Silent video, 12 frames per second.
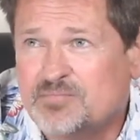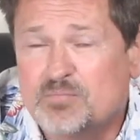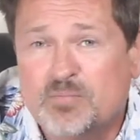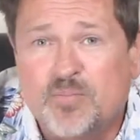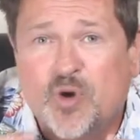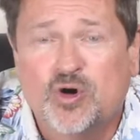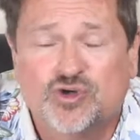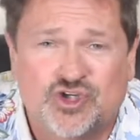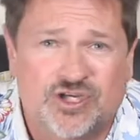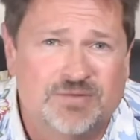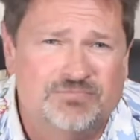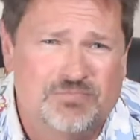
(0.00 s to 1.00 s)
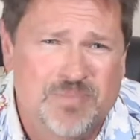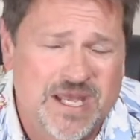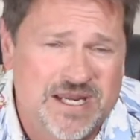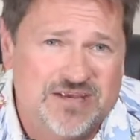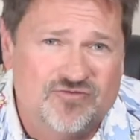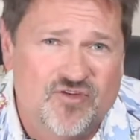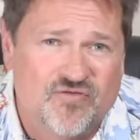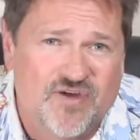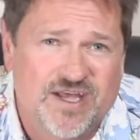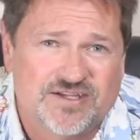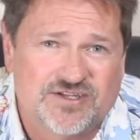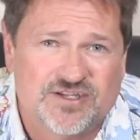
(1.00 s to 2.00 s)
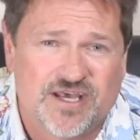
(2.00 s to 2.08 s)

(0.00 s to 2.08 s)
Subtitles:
motion many of the events